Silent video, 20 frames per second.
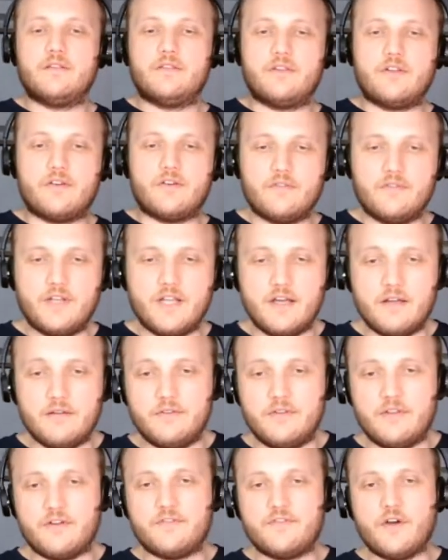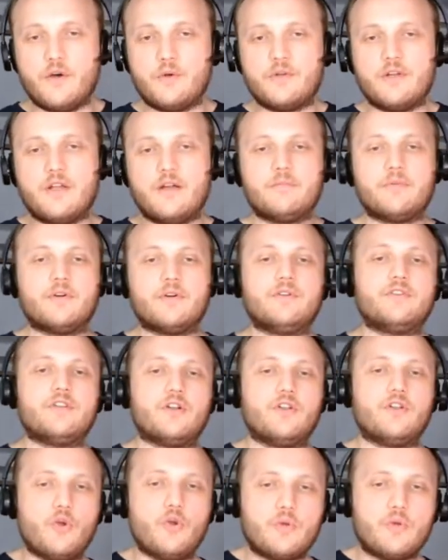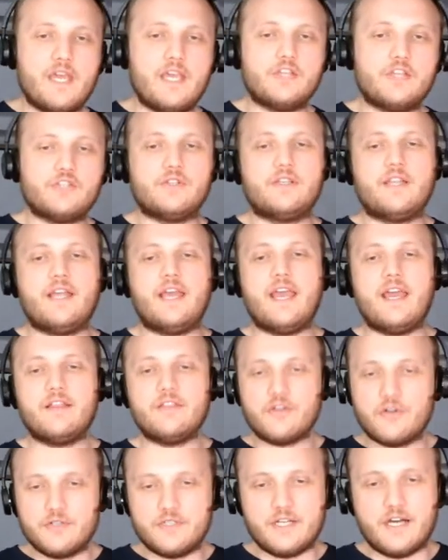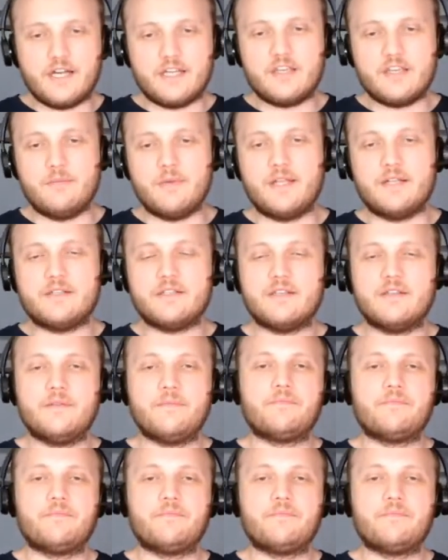their phone number, their location, and their document,